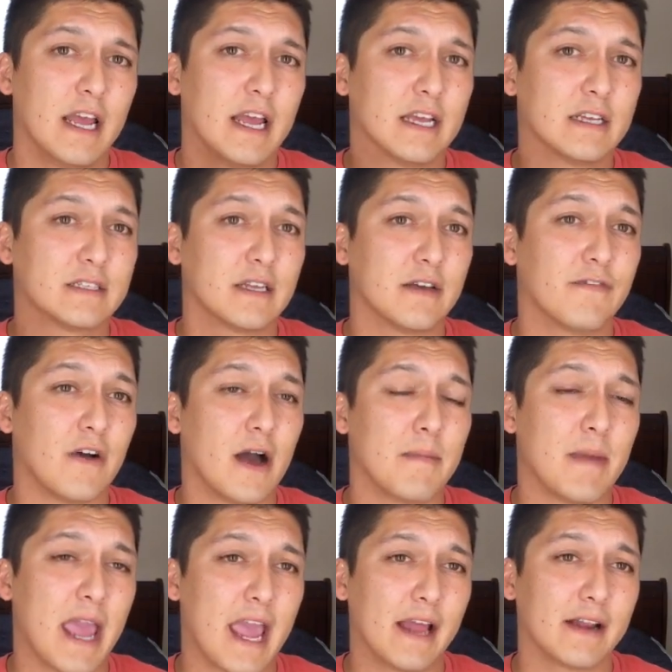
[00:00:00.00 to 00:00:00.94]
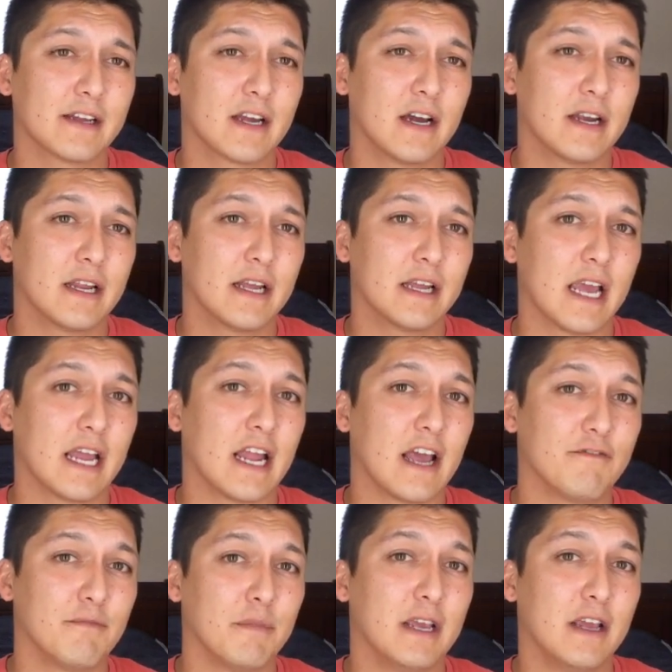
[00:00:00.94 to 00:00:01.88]
is if I'm hand cutting and
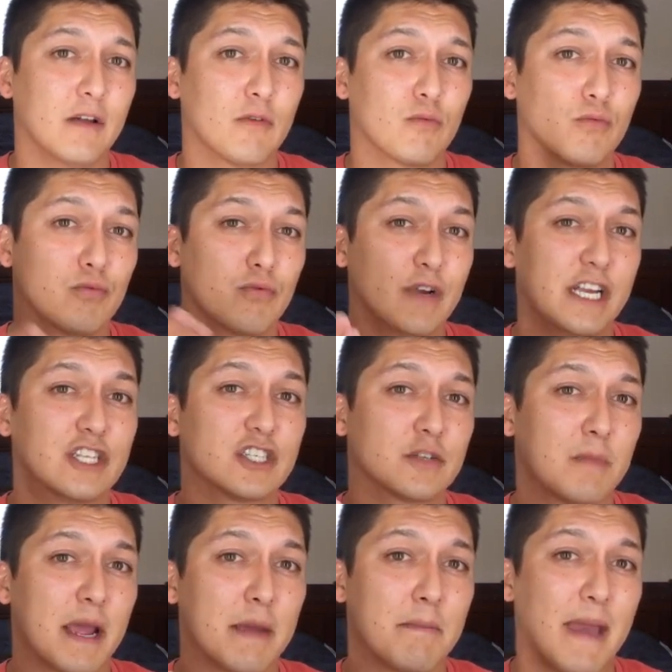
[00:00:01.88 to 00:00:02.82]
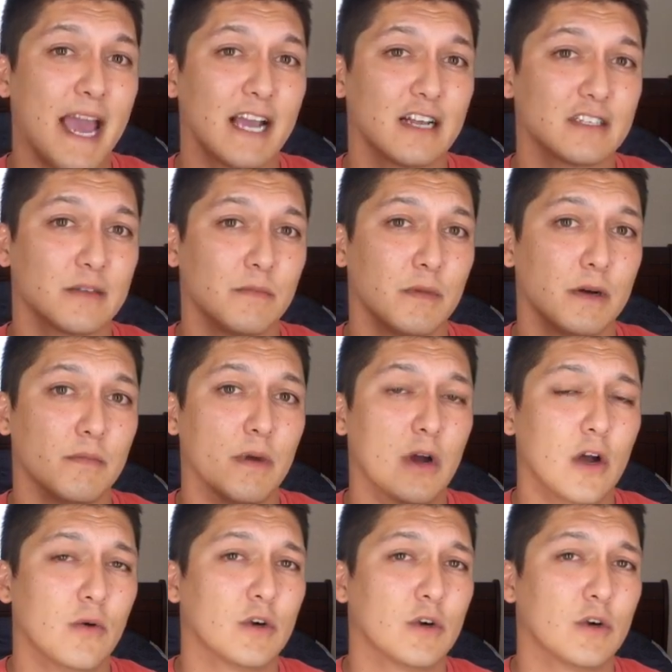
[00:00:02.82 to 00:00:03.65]
I've reached my maximum,